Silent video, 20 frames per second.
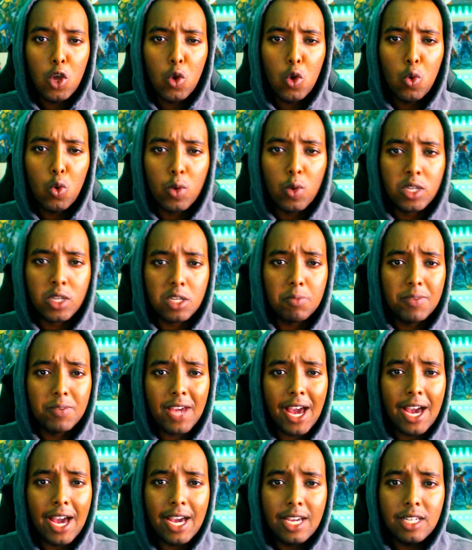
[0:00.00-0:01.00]
What's up
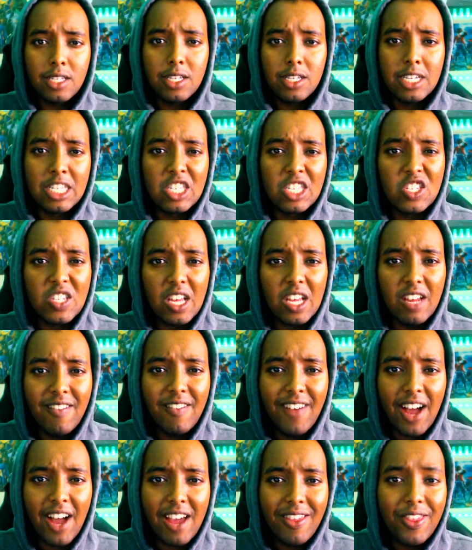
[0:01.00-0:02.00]
guys, it's
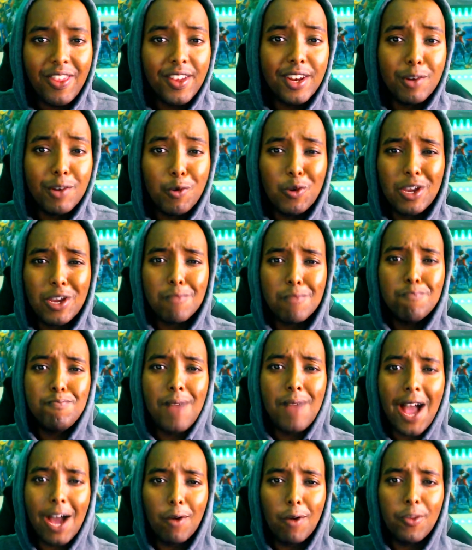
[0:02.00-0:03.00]
Seleviathan and we are
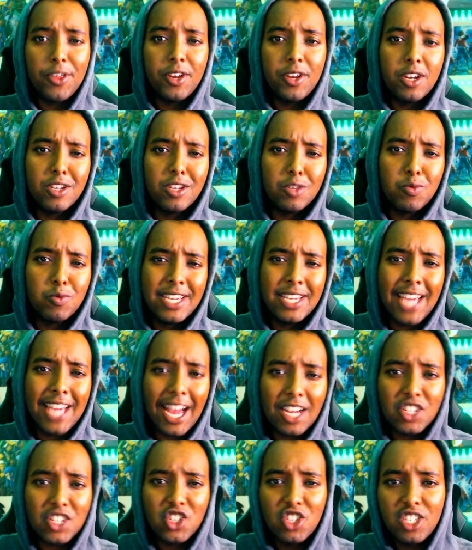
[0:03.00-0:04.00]
back with another
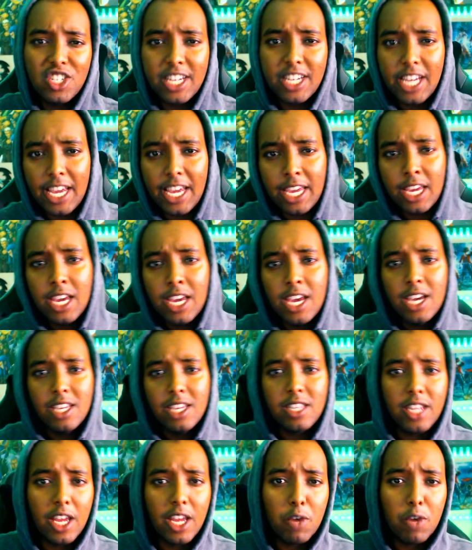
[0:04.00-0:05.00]
reaction today.
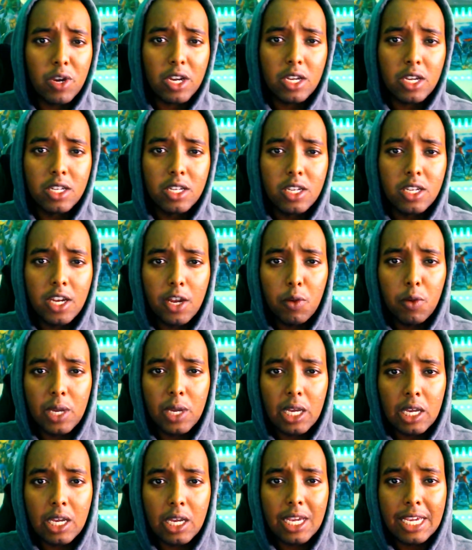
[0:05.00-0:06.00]
Today we are
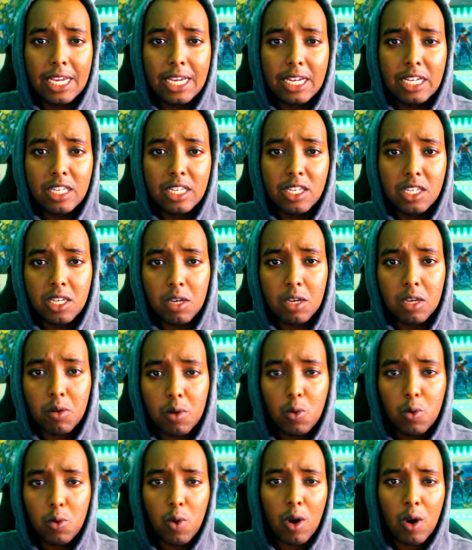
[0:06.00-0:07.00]
continuing Eden Zero,
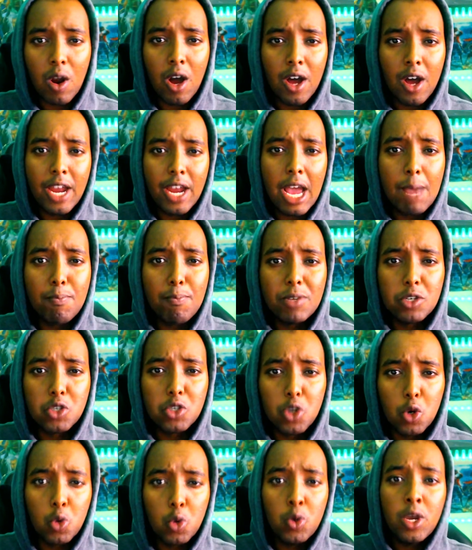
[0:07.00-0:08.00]
we're on
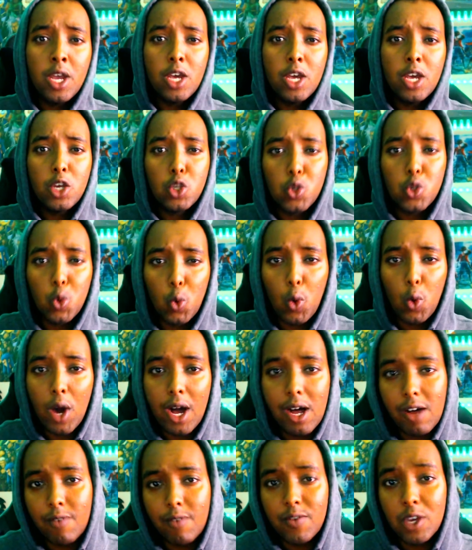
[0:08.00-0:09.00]
episode
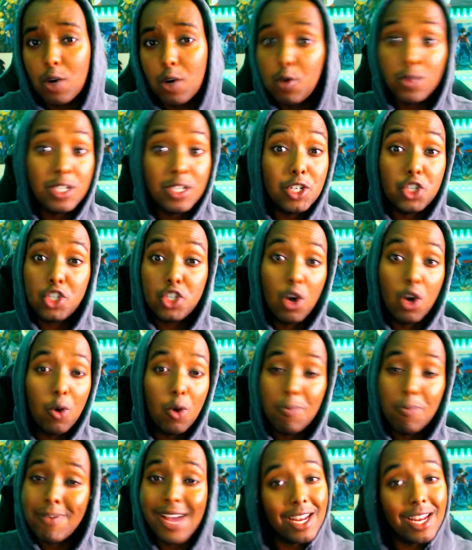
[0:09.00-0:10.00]
12. Yo, this show
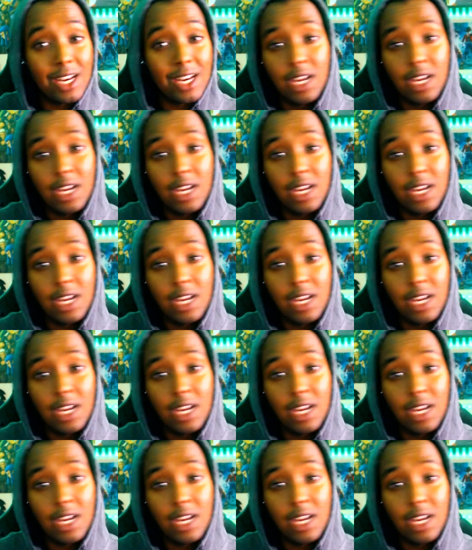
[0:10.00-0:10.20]
man,